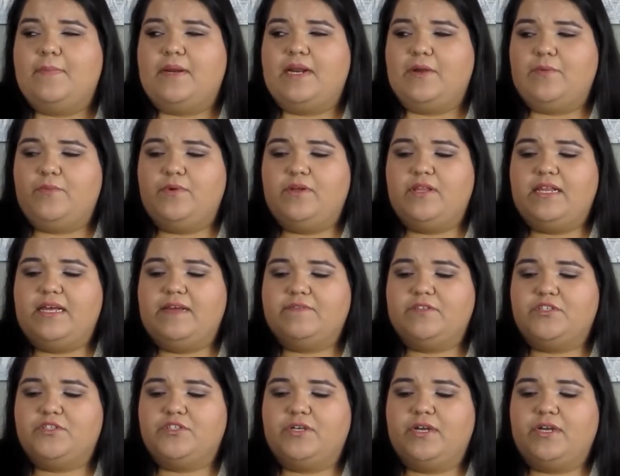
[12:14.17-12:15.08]
but I will
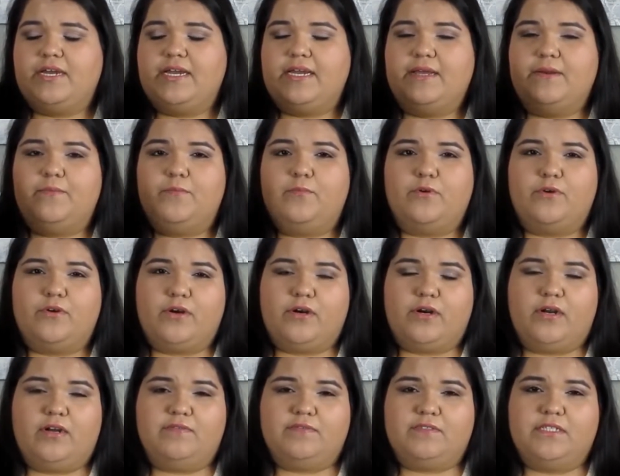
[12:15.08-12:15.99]
have to try it
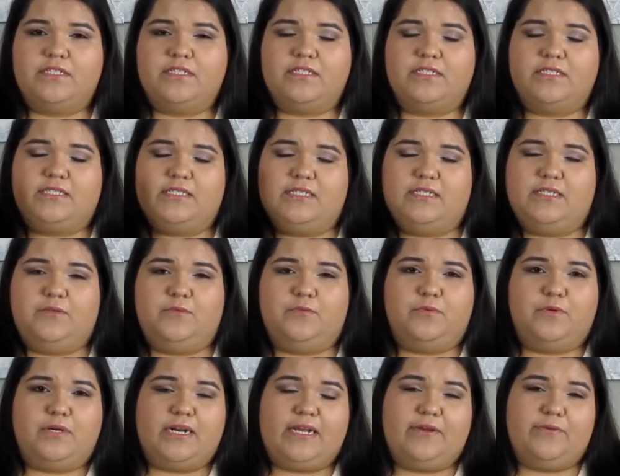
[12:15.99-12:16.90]
more often to see
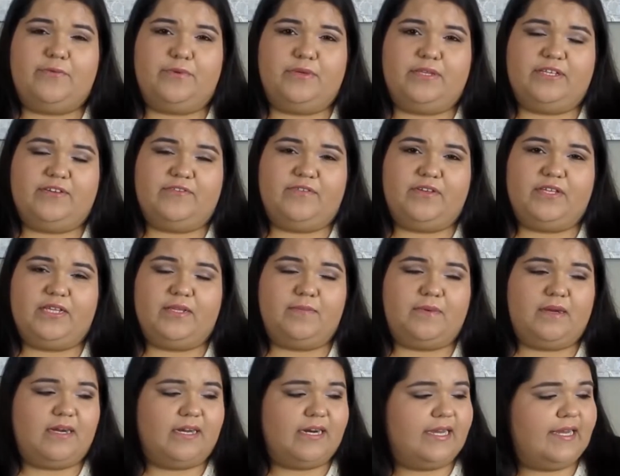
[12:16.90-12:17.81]
what I really feel
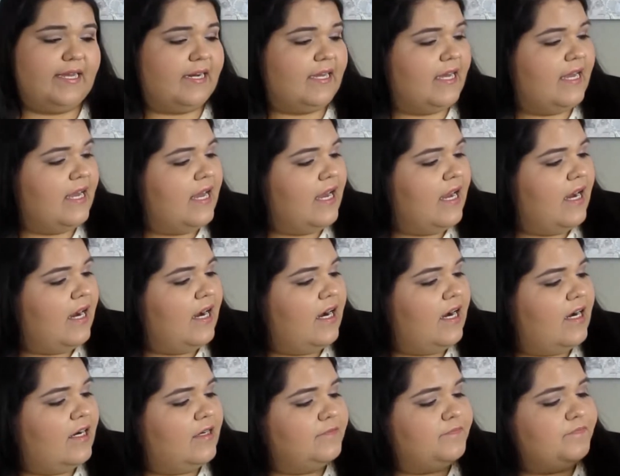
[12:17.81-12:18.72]
about it
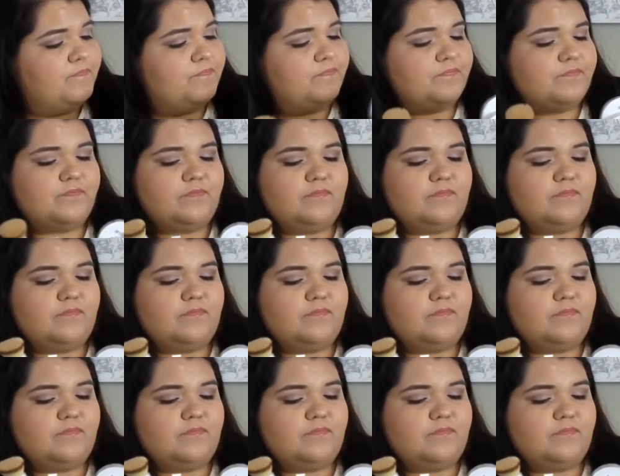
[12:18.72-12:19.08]
um,